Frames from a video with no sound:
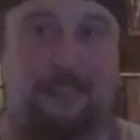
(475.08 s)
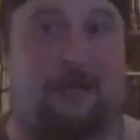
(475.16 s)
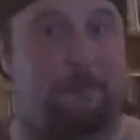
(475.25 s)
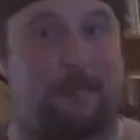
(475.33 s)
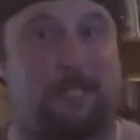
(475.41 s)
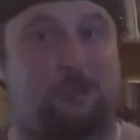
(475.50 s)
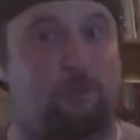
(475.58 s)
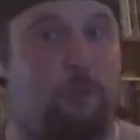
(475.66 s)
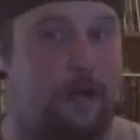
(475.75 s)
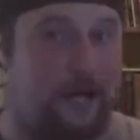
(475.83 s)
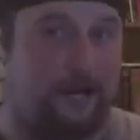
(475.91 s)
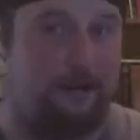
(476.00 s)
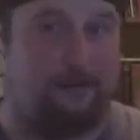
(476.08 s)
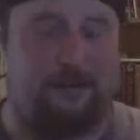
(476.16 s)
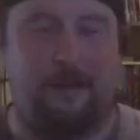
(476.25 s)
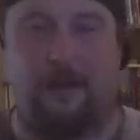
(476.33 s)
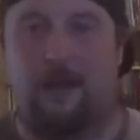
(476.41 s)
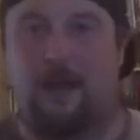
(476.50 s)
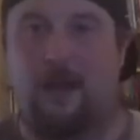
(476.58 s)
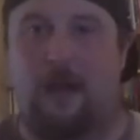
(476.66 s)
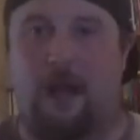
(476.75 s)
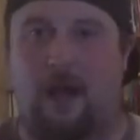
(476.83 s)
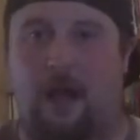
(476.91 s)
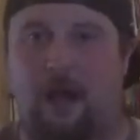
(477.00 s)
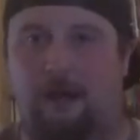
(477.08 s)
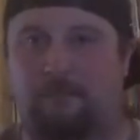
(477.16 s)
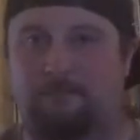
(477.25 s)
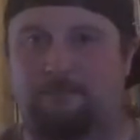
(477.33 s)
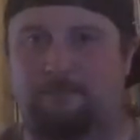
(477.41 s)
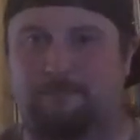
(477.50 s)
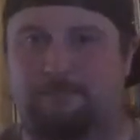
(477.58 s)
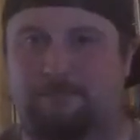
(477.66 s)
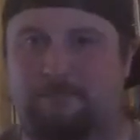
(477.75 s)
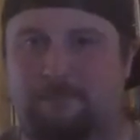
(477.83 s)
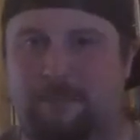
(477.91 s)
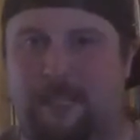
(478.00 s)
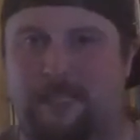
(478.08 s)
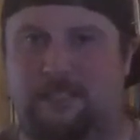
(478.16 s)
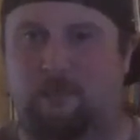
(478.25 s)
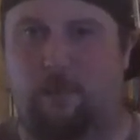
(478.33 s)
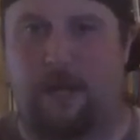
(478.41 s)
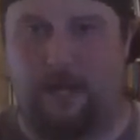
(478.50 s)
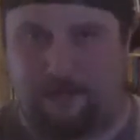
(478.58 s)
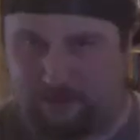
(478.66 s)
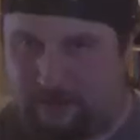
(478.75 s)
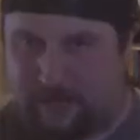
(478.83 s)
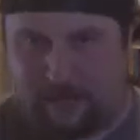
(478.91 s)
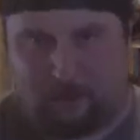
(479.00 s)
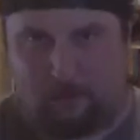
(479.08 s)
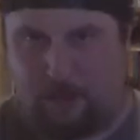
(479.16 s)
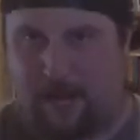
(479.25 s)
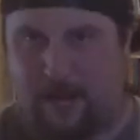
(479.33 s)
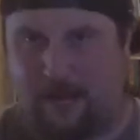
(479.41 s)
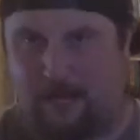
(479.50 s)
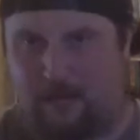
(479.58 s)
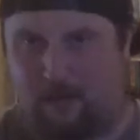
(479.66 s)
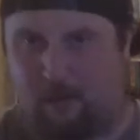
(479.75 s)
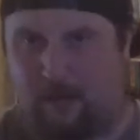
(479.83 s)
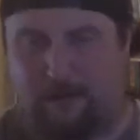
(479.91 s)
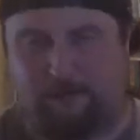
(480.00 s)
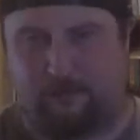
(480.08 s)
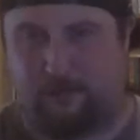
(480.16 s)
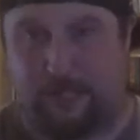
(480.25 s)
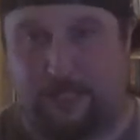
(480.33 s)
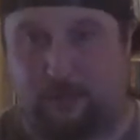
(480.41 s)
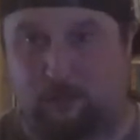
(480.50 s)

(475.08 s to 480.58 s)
up and it's weird. It's a weird thing where not everything is